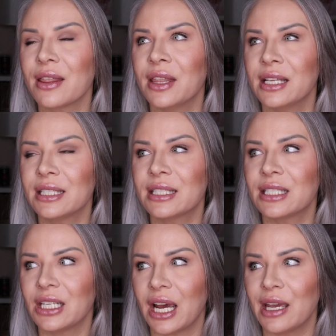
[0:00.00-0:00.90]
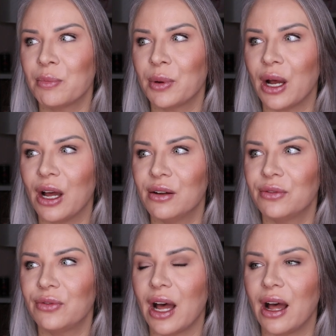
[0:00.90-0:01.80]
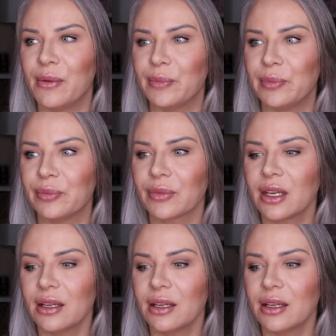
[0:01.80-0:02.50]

this type of um,